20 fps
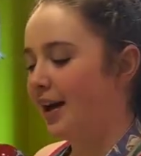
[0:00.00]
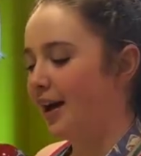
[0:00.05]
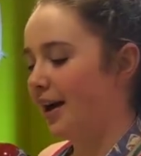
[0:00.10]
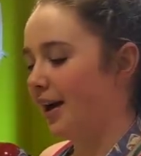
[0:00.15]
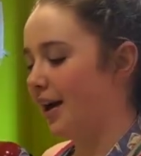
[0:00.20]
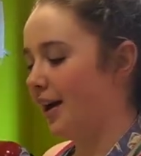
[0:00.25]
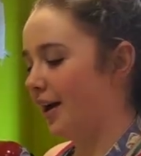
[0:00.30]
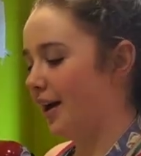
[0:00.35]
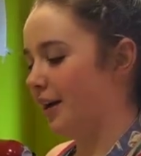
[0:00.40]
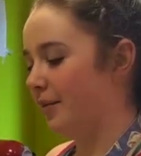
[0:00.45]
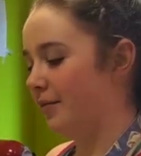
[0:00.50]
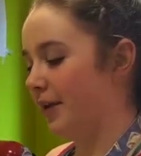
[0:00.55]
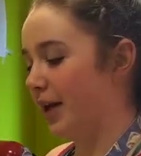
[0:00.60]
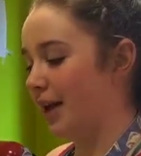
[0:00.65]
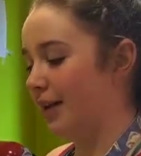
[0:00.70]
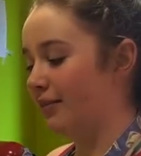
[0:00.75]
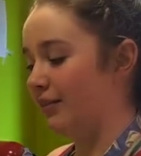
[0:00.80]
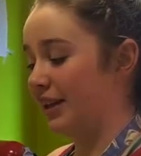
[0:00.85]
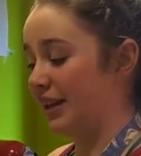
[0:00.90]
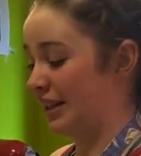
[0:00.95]

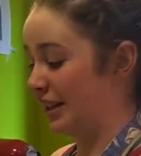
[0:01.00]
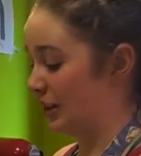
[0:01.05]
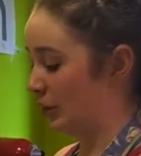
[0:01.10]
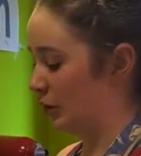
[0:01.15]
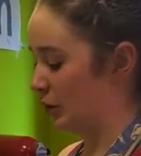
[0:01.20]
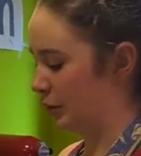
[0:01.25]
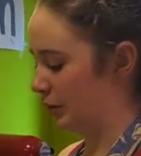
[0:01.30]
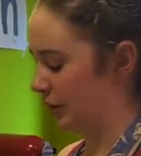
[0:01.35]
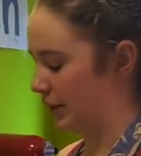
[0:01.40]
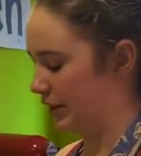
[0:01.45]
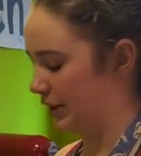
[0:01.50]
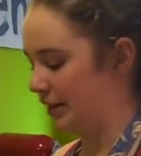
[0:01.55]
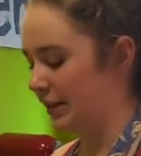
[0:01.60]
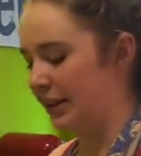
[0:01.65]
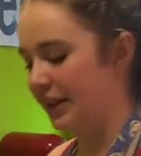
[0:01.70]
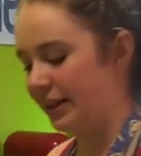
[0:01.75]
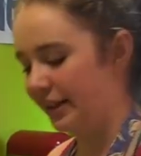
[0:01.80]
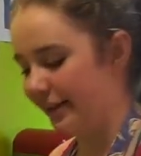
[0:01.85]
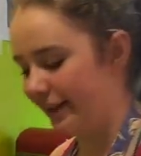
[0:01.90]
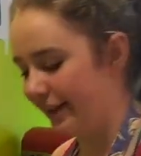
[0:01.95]
I'm making a no
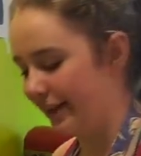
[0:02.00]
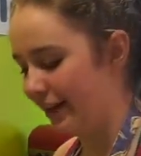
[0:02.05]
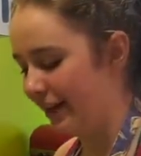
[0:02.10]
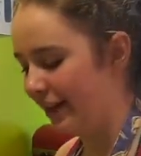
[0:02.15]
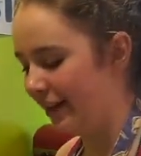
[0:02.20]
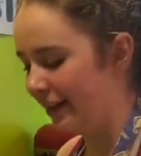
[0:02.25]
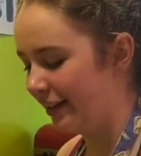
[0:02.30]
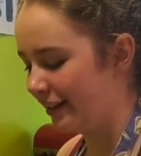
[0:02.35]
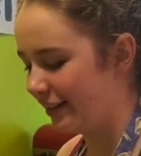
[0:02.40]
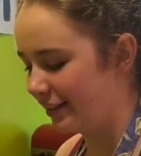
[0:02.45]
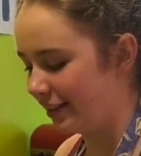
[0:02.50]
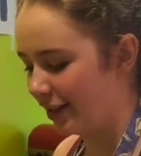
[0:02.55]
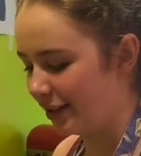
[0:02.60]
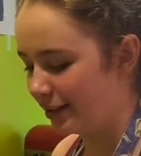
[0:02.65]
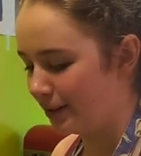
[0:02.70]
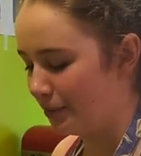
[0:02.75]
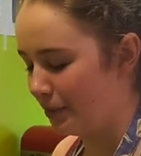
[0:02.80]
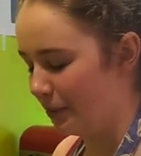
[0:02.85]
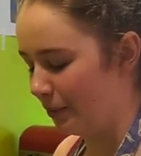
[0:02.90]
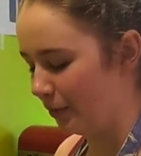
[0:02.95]
raisin carrot cake because
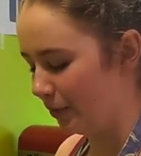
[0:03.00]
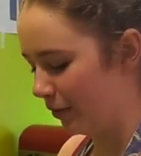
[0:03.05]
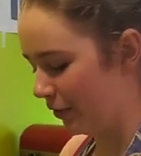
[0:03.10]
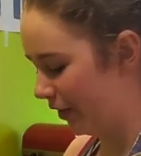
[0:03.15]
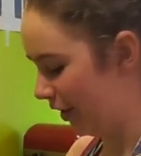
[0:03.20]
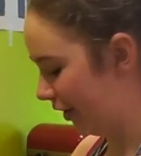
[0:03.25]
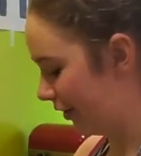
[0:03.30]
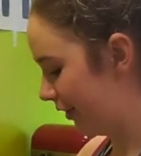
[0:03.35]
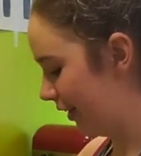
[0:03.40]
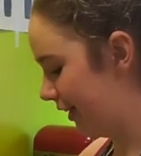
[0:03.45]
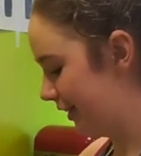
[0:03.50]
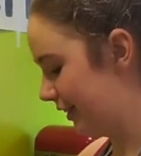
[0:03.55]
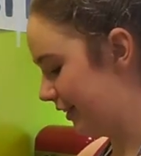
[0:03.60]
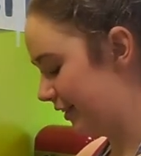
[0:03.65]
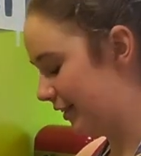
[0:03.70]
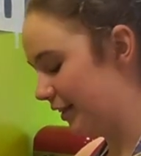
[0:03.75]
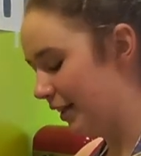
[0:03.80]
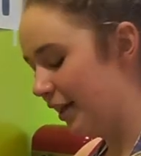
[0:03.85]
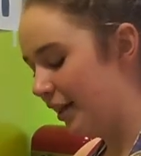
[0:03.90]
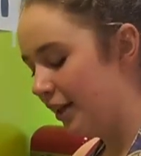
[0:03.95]
lots of people don't like
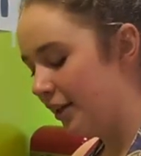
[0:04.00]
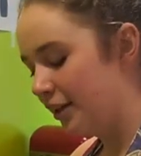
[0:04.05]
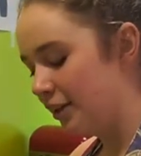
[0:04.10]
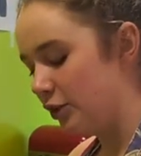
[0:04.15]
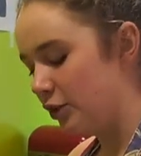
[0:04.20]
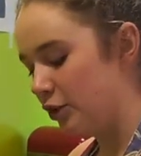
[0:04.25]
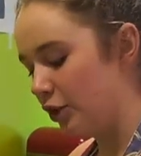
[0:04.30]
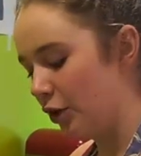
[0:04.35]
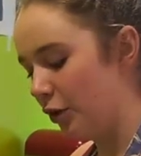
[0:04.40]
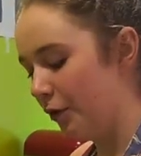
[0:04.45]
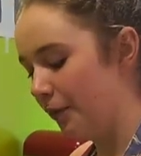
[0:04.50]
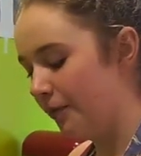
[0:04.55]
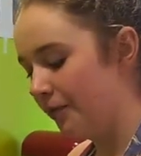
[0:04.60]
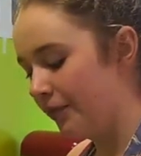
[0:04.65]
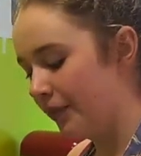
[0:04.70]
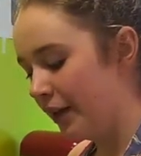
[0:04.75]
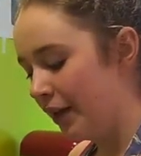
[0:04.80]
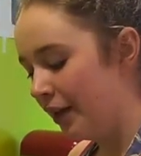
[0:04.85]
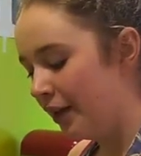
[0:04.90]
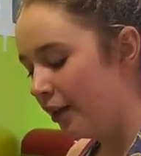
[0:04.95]
raisins. So
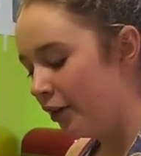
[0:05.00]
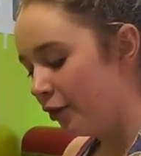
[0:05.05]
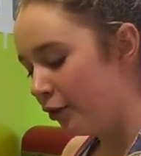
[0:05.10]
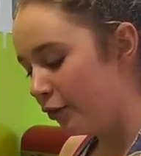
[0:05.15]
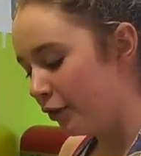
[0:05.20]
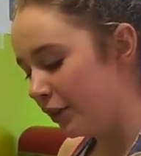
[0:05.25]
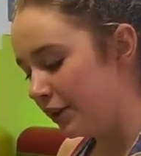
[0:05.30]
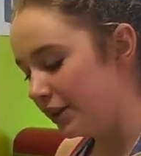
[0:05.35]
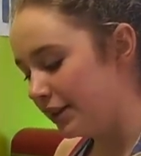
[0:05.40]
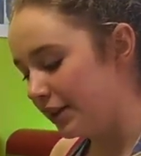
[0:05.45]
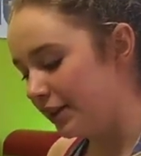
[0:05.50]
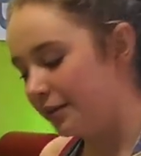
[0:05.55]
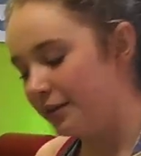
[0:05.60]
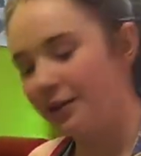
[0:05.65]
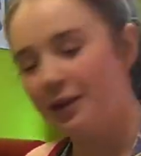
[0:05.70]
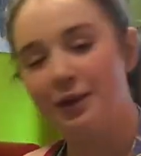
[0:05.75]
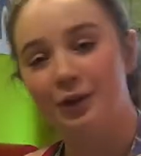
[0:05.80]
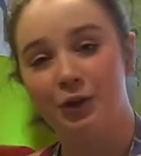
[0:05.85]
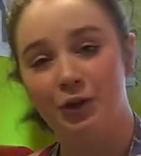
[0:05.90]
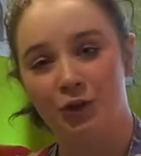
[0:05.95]
first thing
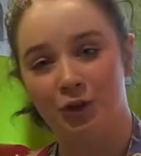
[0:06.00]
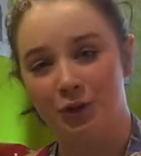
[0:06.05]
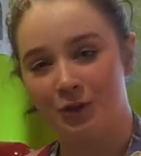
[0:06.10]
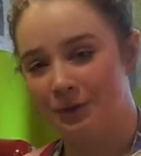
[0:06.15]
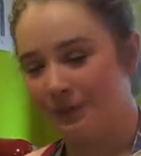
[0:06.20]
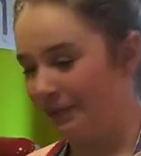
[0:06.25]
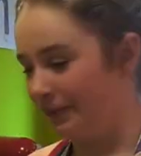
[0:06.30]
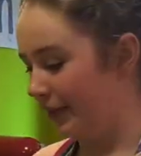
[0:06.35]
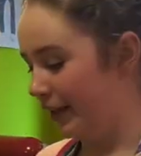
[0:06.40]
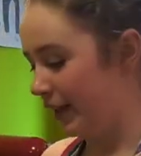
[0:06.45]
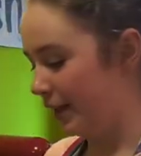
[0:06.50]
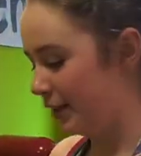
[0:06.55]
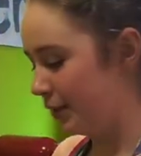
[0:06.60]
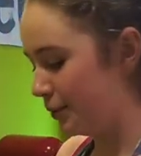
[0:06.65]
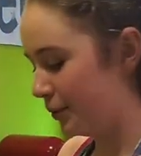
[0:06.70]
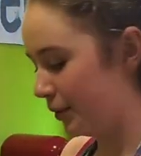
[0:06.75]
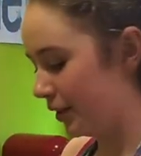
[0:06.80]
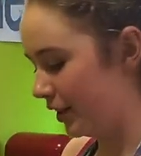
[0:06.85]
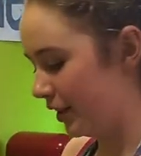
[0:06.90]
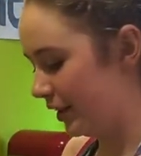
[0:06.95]
we're going to do
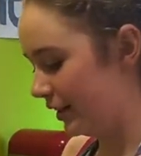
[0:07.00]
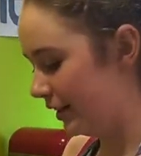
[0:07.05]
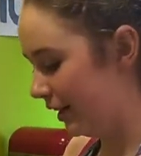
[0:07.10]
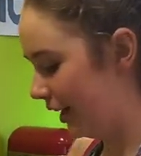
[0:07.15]
is we're going to